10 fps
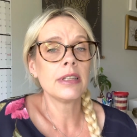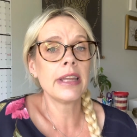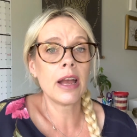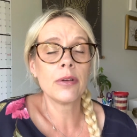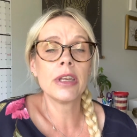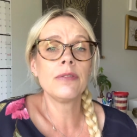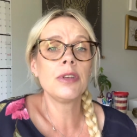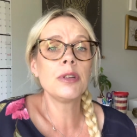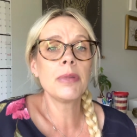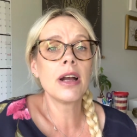Now, if you
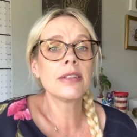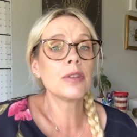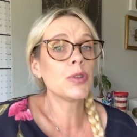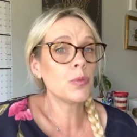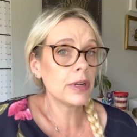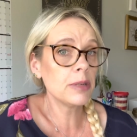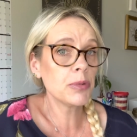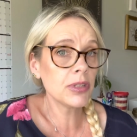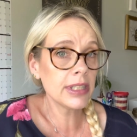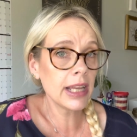deposit
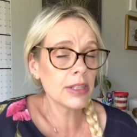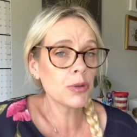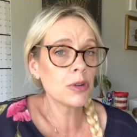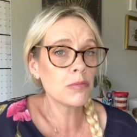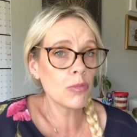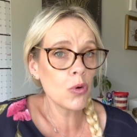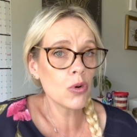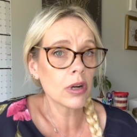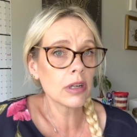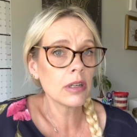20% or
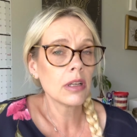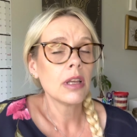more